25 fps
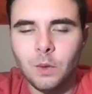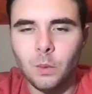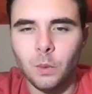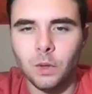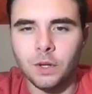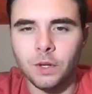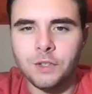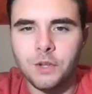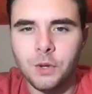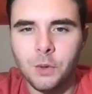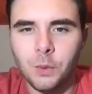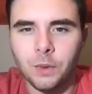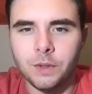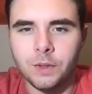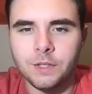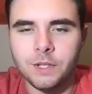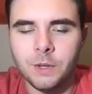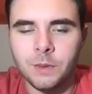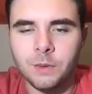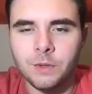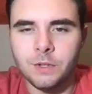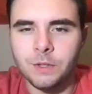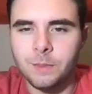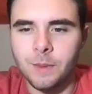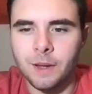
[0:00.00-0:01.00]
1 2 1
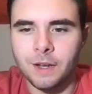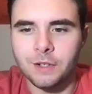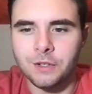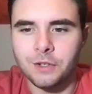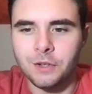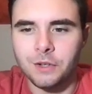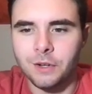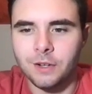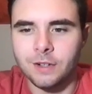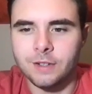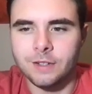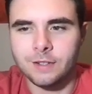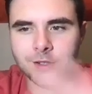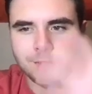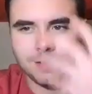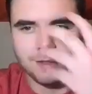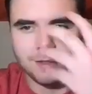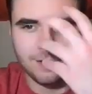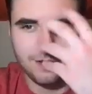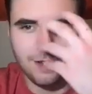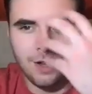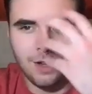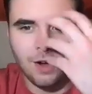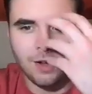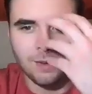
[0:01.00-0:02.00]
2, just making sure
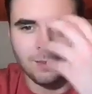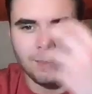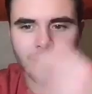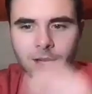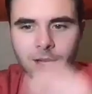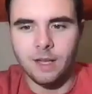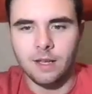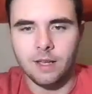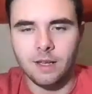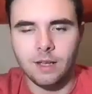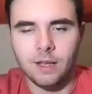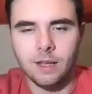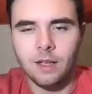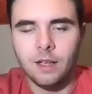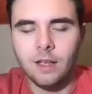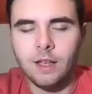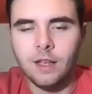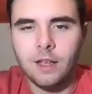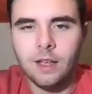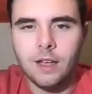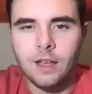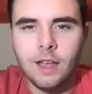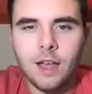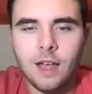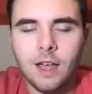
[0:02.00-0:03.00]
it's on me.
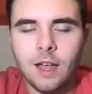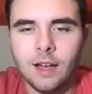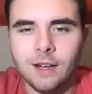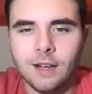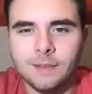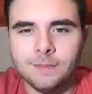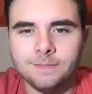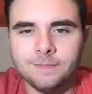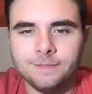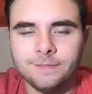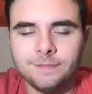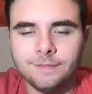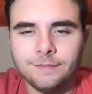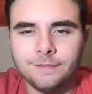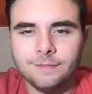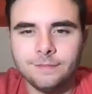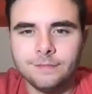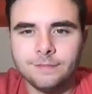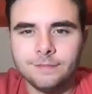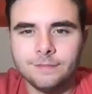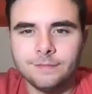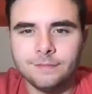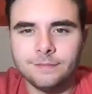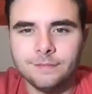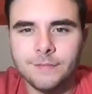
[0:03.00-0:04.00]
Um,
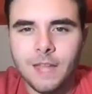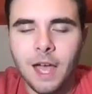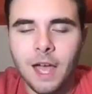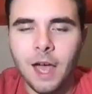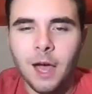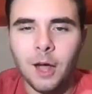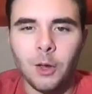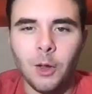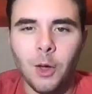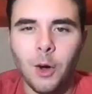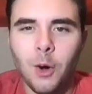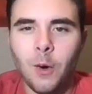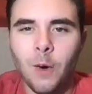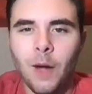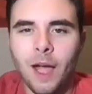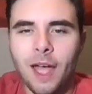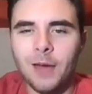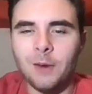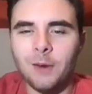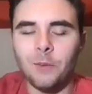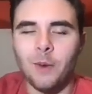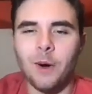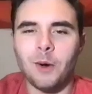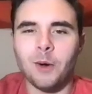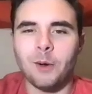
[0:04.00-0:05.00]
Hello
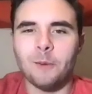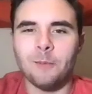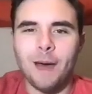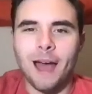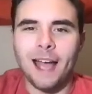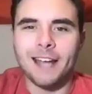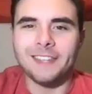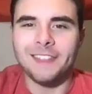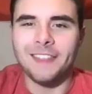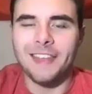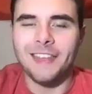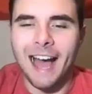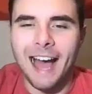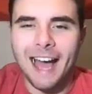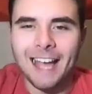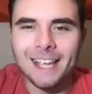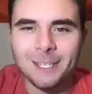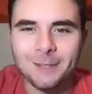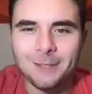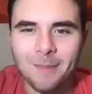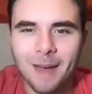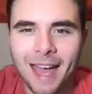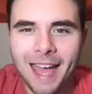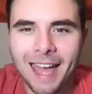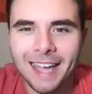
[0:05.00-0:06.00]
and welcome back to the
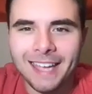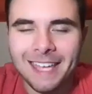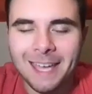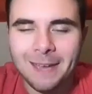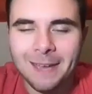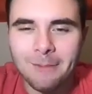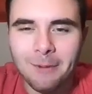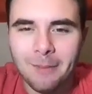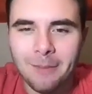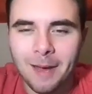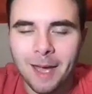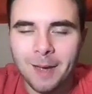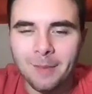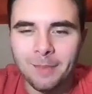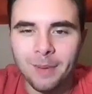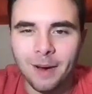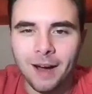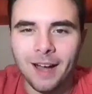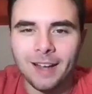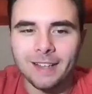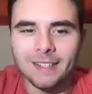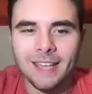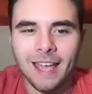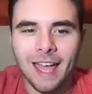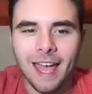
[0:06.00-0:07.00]
Ice Mac MMA
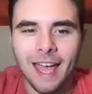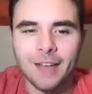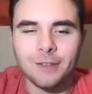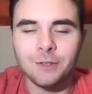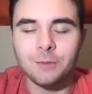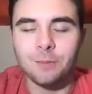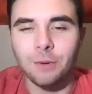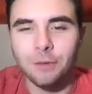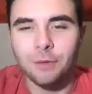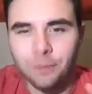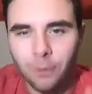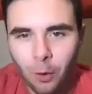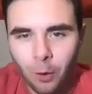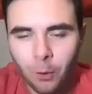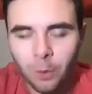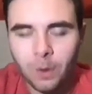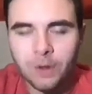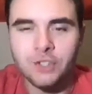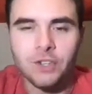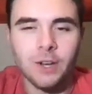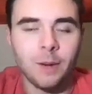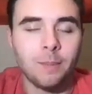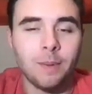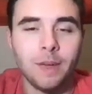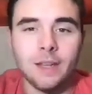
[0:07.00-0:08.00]
podcast. Before
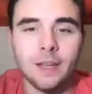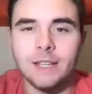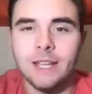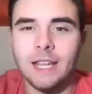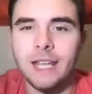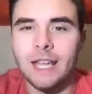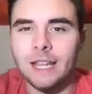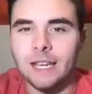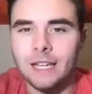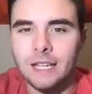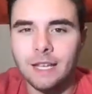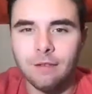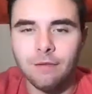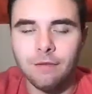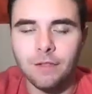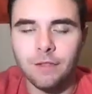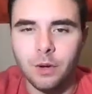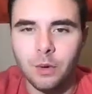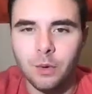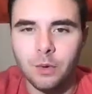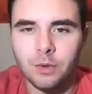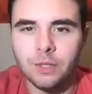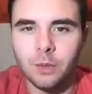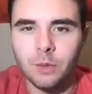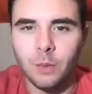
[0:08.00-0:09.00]
we jump into any of the
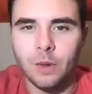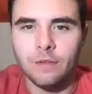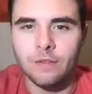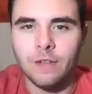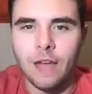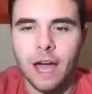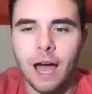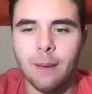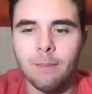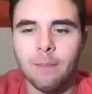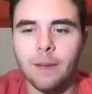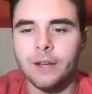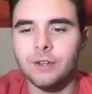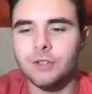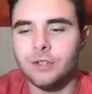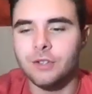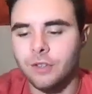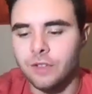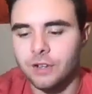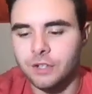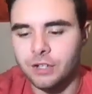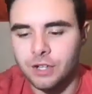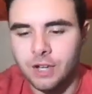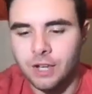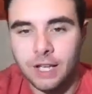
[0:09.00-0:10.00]
news that we've got, make
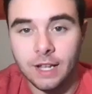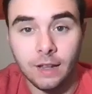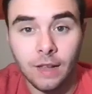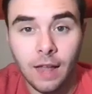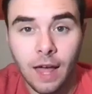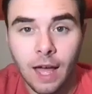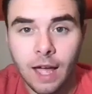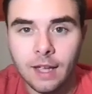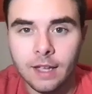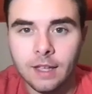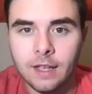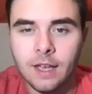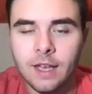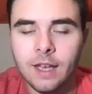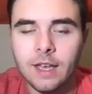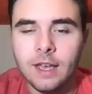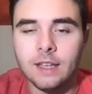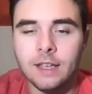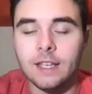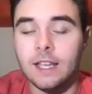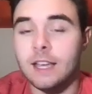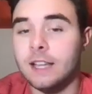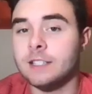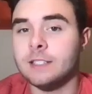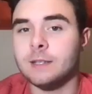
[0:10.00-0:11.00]
sure that you hit like,
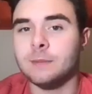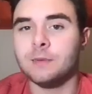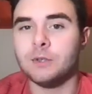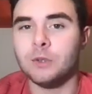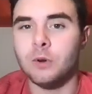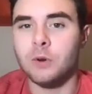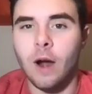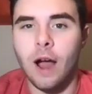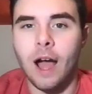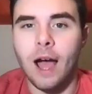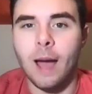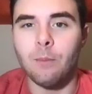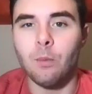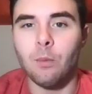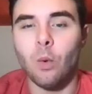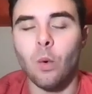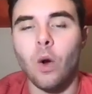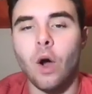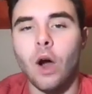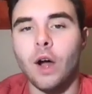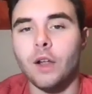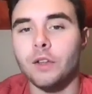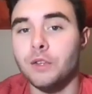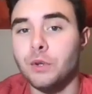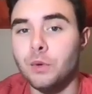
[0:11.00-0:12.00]
you hit subscribe.
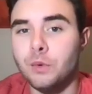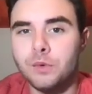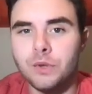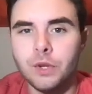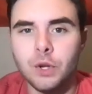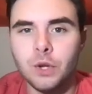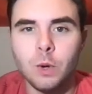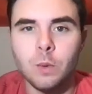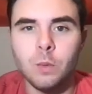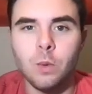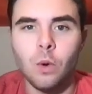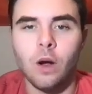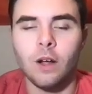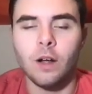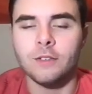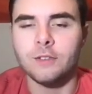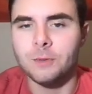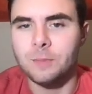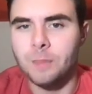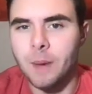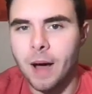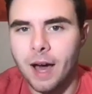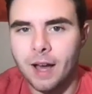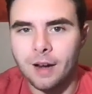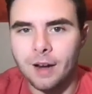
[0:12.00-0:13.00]
We're on YouTube, we're on
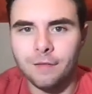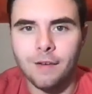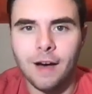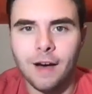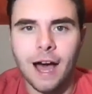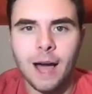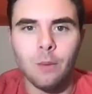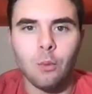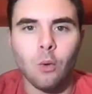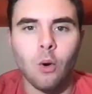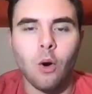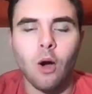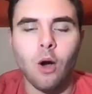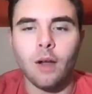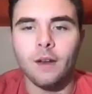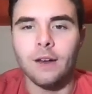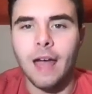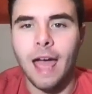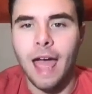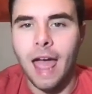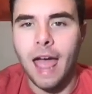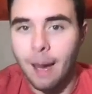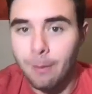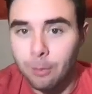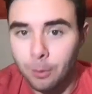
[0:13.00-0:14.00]
Spotify, we're
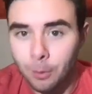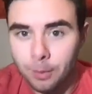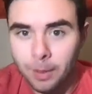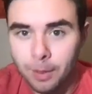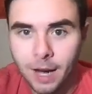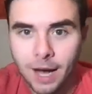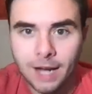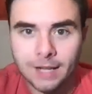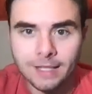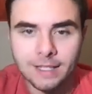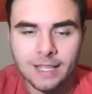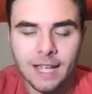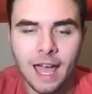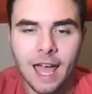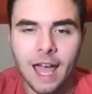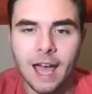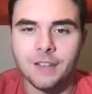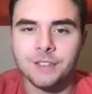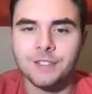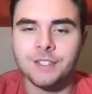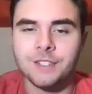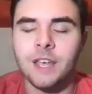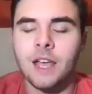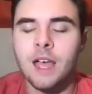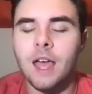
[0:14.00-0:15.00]
on Apple
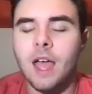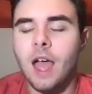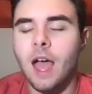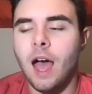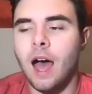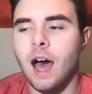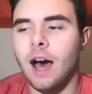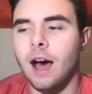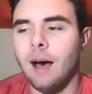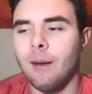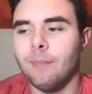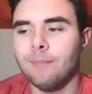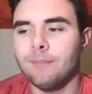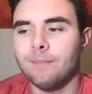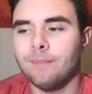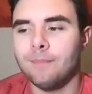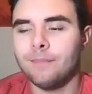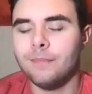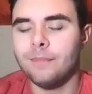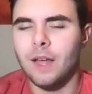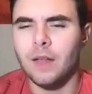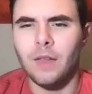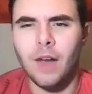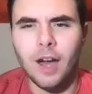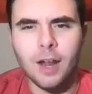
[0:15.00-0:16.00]
Podcasts.
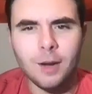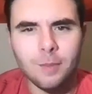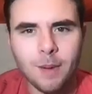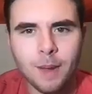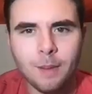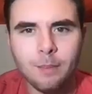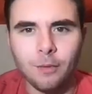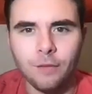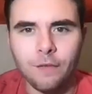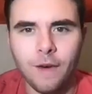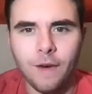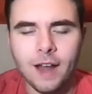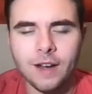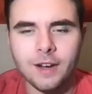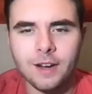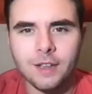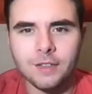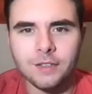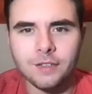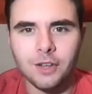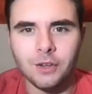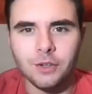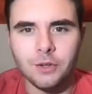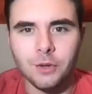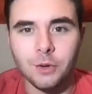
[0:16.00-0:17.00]
A lot of people finding
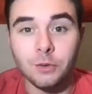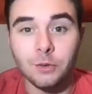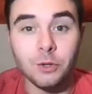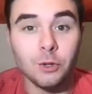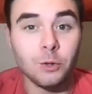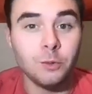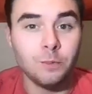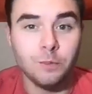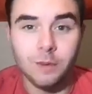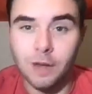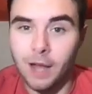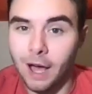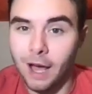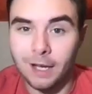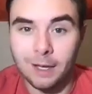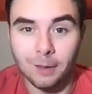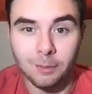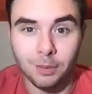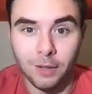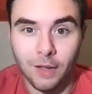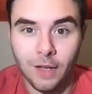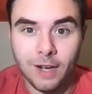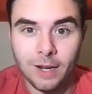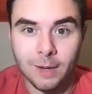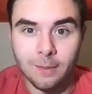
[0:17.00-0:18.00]
us on YouTube, not
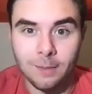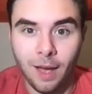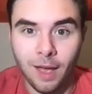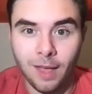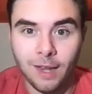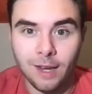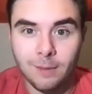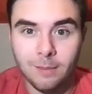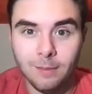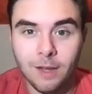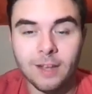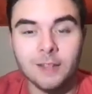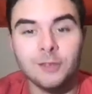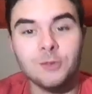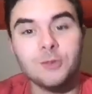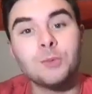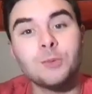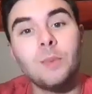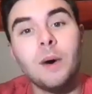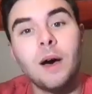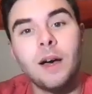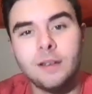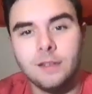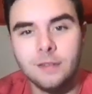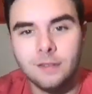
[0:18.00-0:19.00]
complaining by any means,
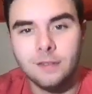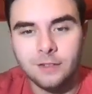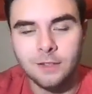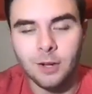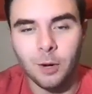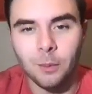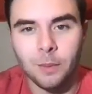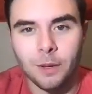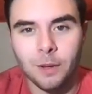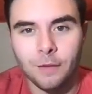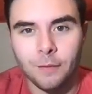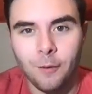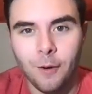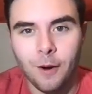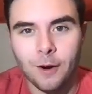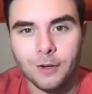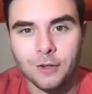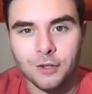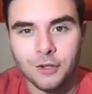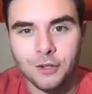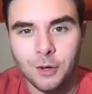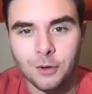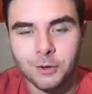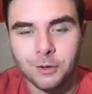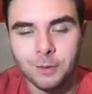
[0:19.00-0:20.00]
but don't be afraid
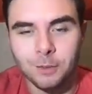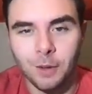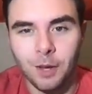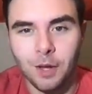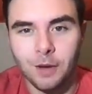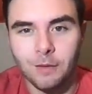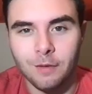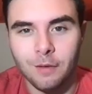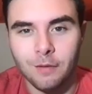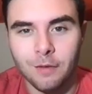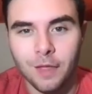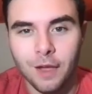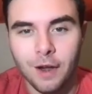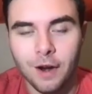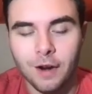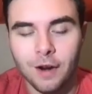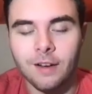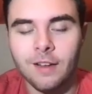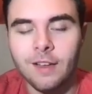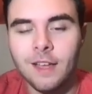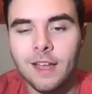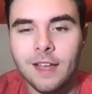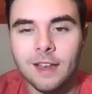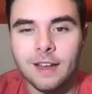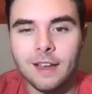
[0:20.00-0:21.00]
to show some love over
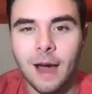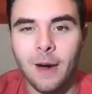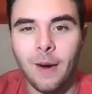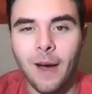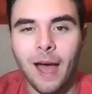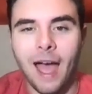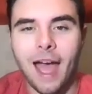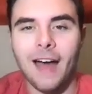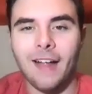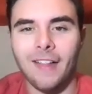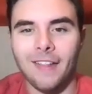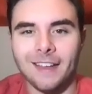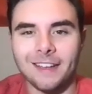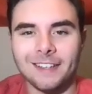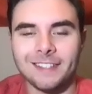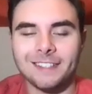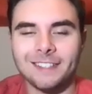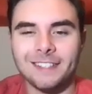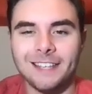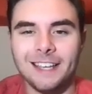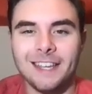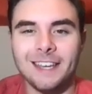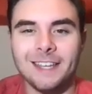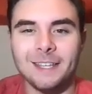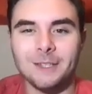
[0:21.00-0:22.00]
there. Now,
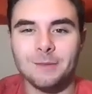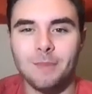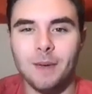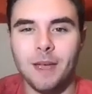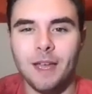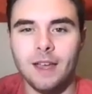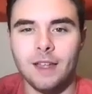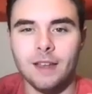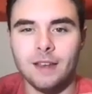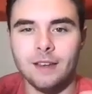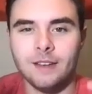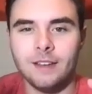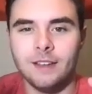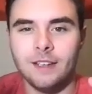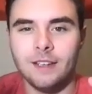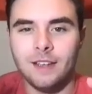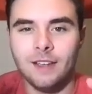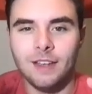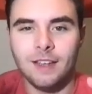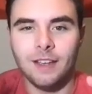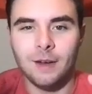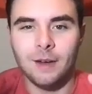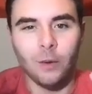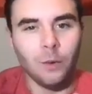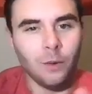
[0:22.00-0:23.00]
Alex,
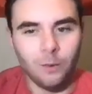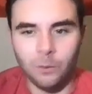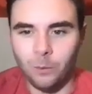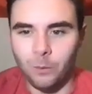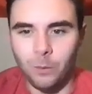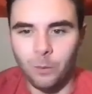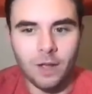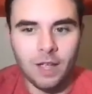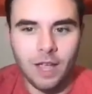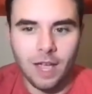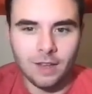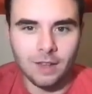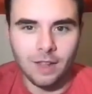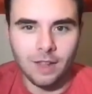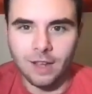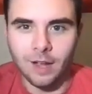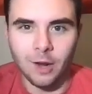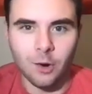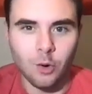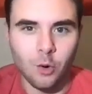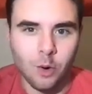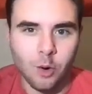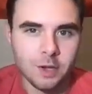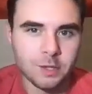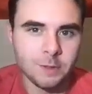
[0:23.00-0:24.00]
we had like
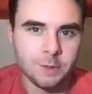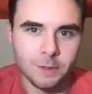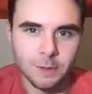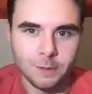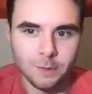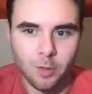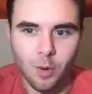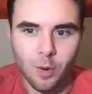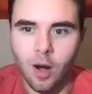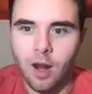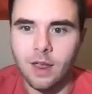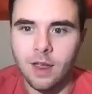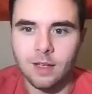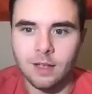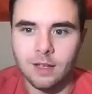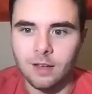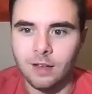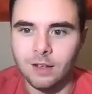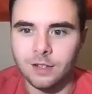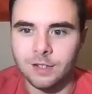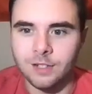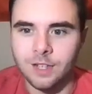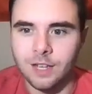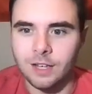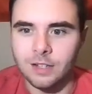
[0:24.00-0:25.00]
a Christmas break
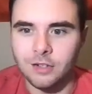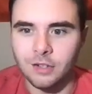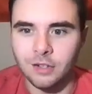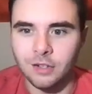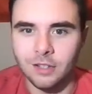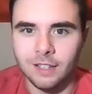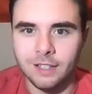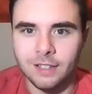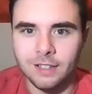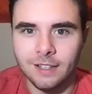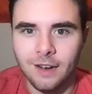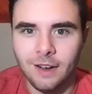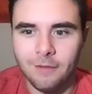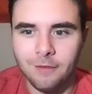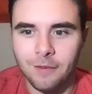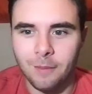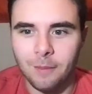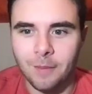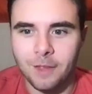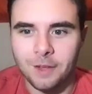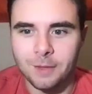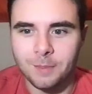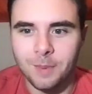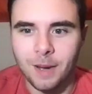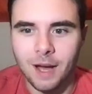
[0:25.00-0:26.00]
essentially
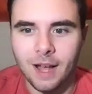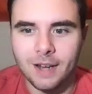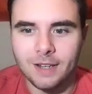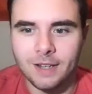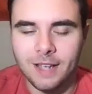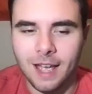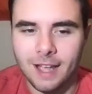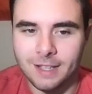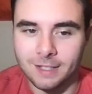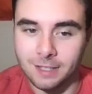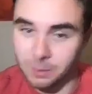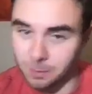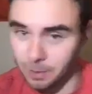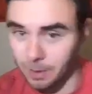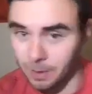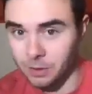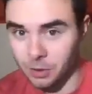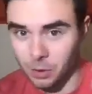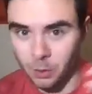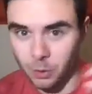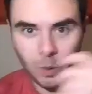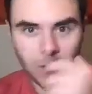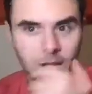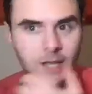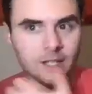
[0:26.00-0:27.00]
from this podcast. It's been
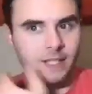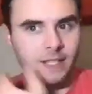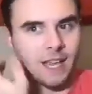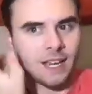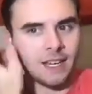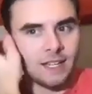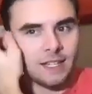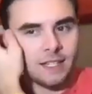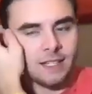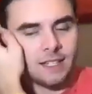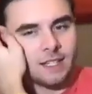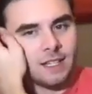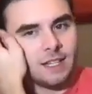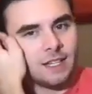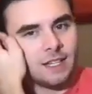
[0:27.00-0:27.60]
2 weeks, hasn't it?